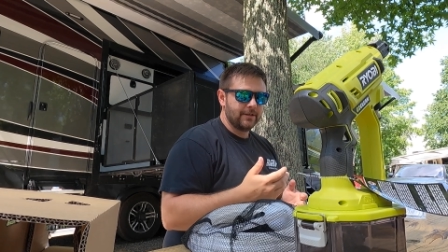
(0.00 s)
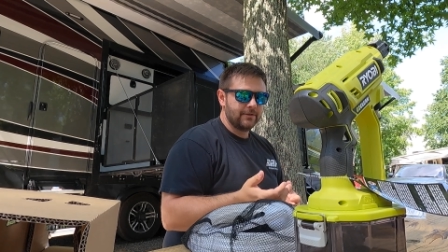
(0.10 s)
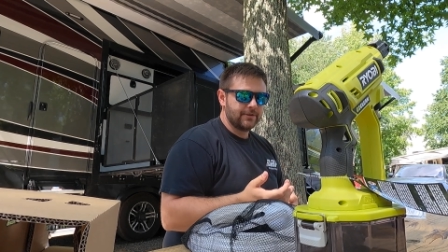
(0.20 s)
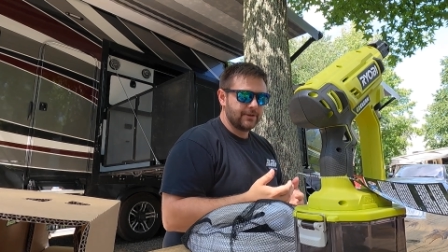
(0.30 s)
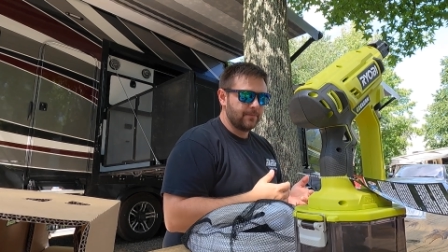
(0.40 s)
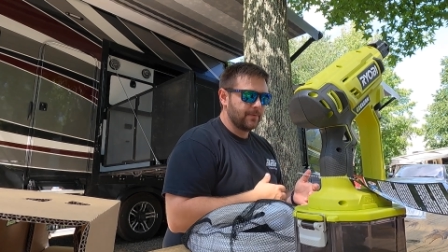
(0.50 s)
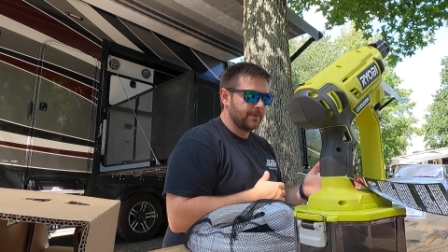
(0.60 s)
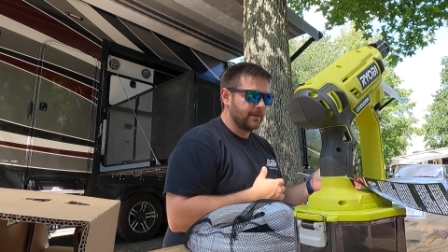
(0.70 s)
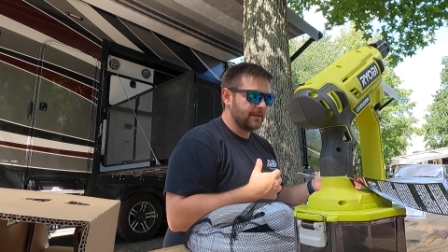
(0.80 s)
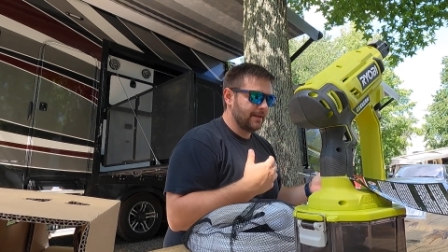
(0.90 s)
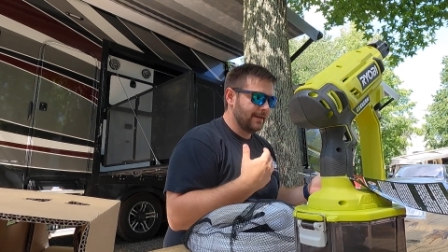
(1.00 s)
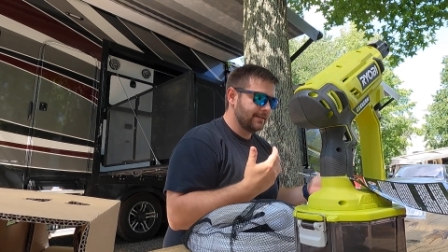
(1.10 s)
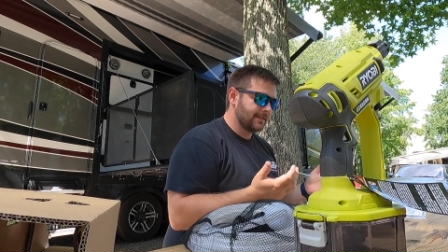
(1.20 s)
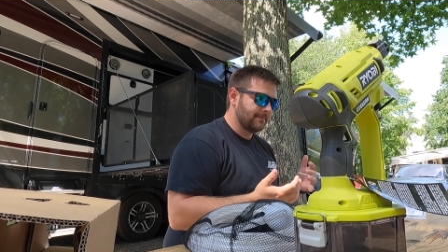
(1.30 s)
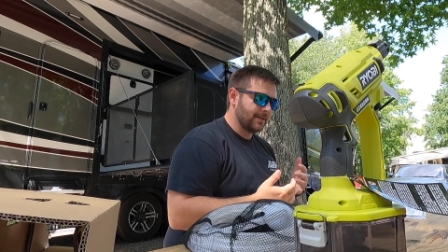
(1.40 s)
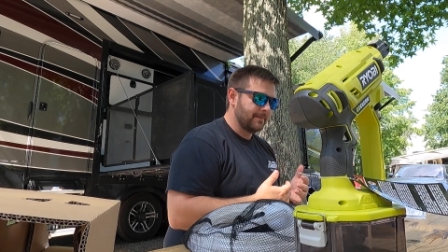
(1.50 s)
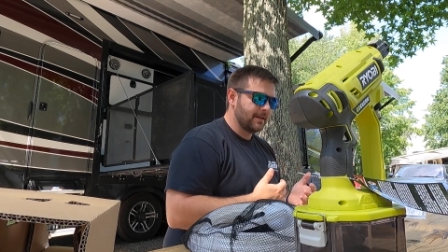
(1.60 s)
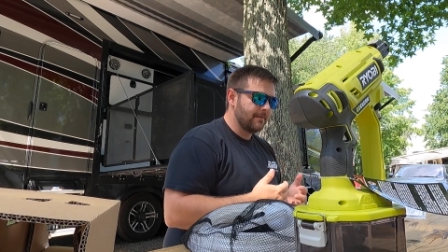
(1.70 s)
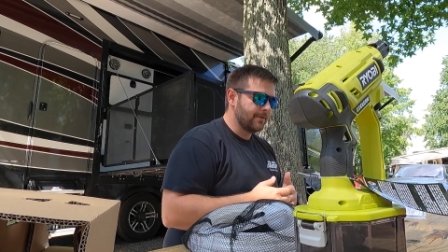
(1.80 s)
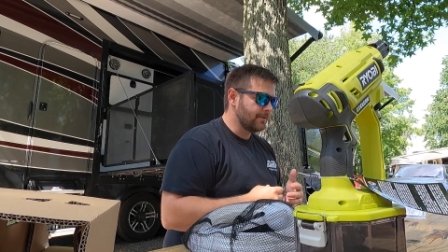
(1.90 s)
you can use soap with it and some type
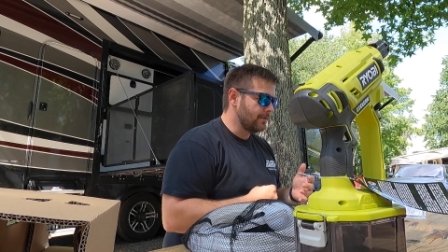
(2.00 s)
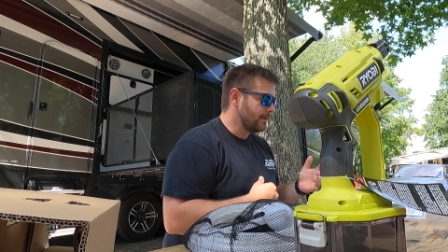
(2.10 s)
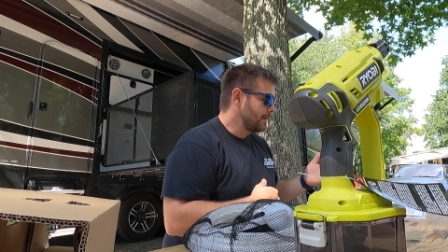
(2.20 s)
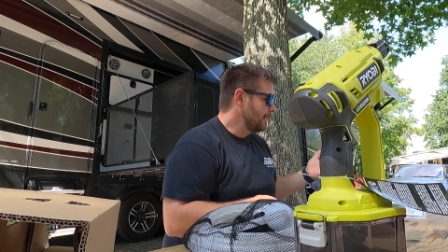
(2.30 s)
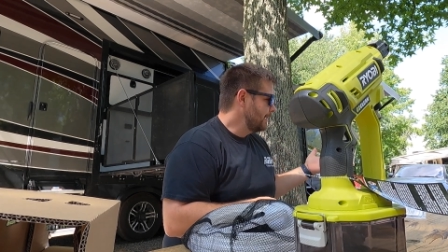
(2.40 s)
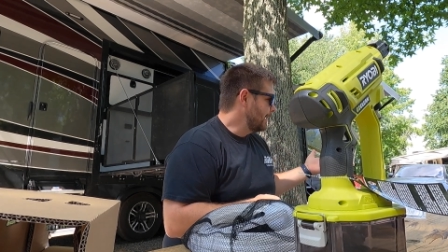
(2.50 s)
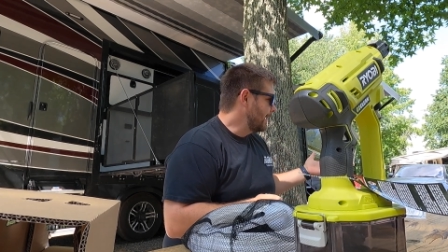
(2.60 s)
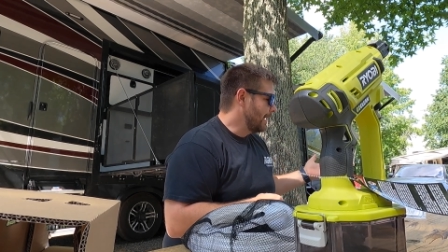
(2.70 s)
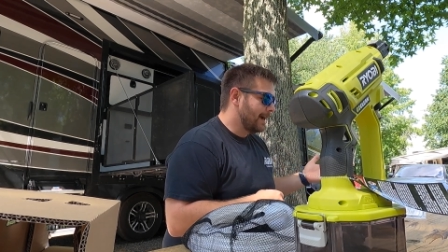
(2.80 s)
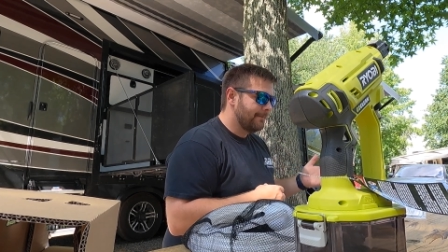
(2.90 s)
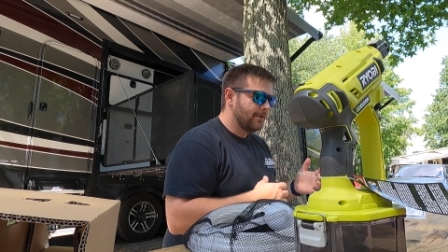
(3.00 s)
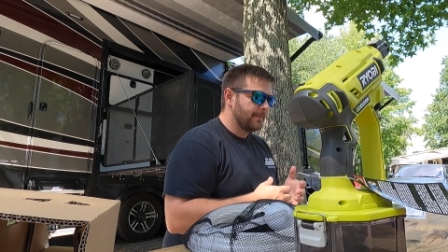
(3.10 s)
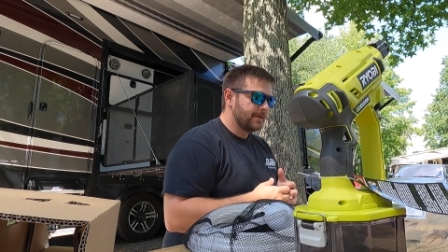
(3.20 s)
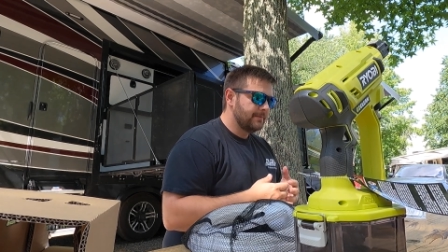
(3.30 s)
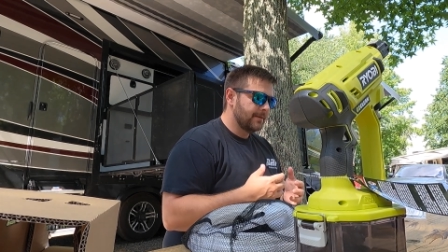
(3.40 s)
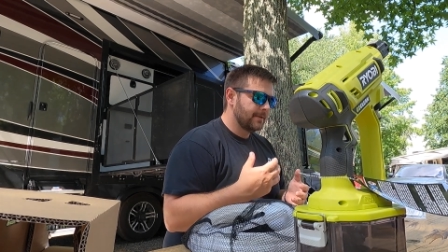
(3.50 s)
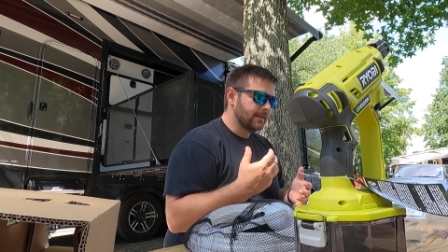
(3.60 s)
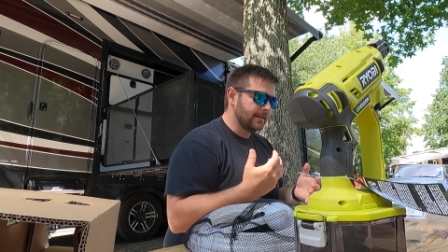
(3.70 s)
of chemical. Uh, I'm hoping to be able to